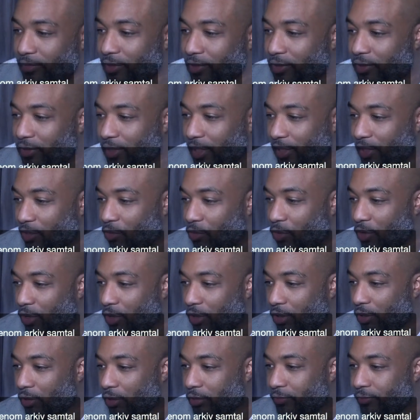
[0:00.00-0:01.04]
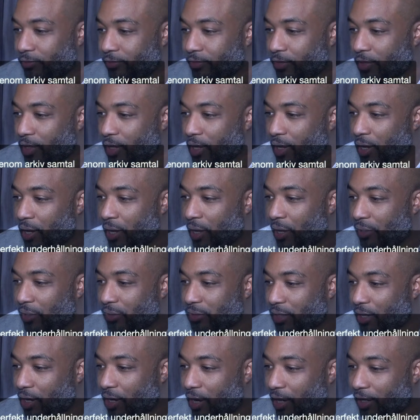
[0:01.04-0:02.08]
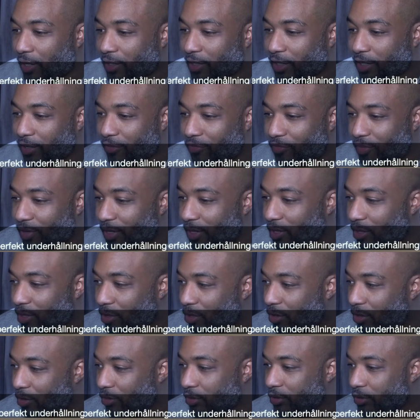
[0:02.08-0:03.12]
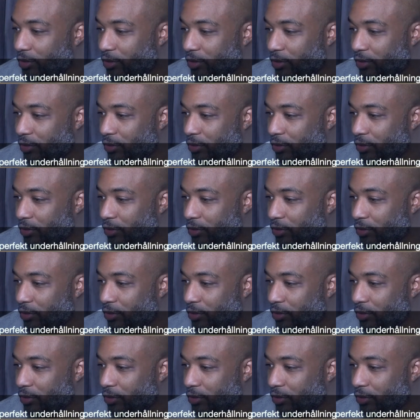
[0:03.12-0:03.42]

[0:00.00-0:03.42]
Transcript: Let's take the world on. I'll skip all of the videos.